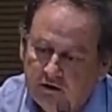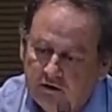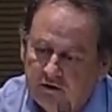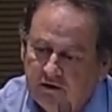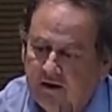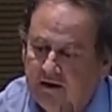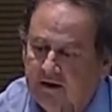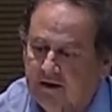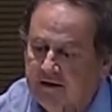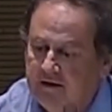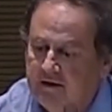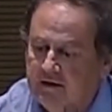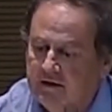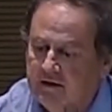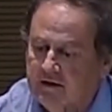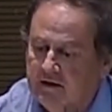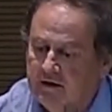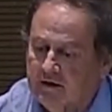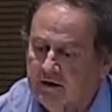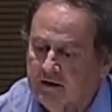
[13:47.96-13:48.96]
Okay,
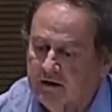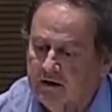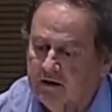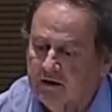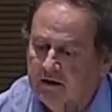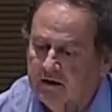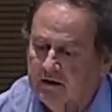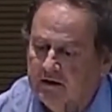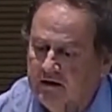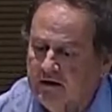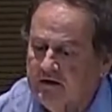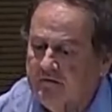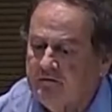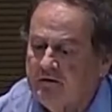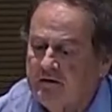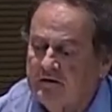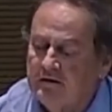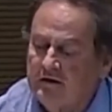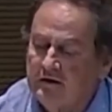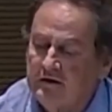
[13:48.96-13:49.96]

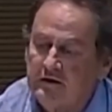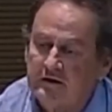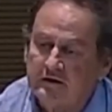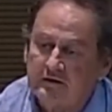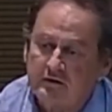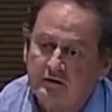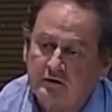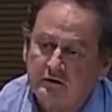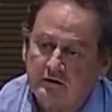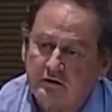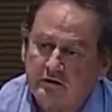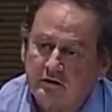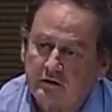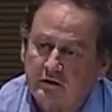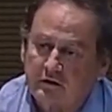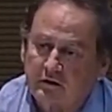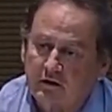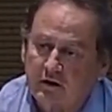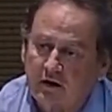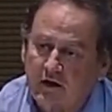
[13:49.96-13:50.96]
given that,
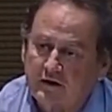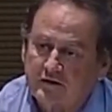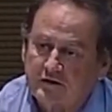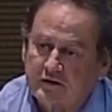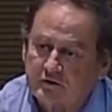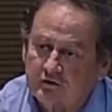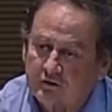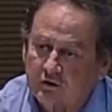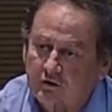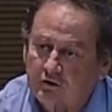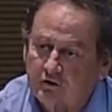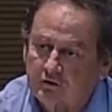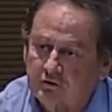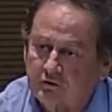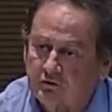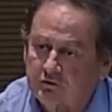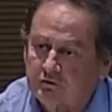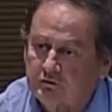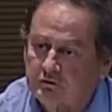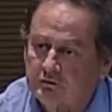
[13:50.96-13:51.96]
as I
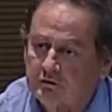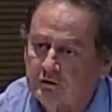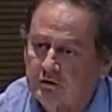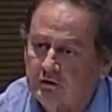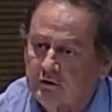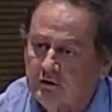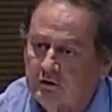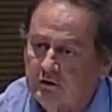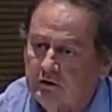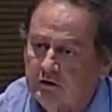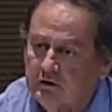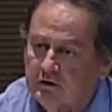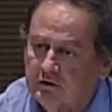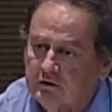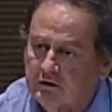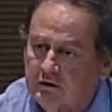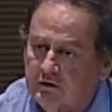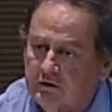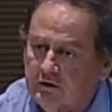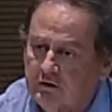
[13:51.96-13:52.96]
told you,
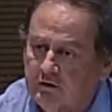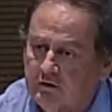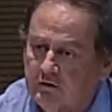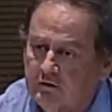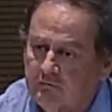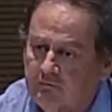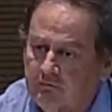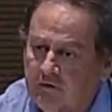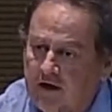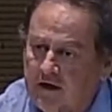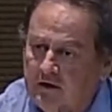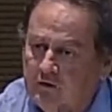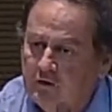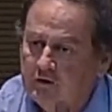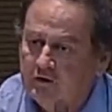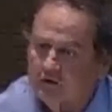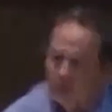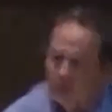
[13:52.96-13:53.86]
the value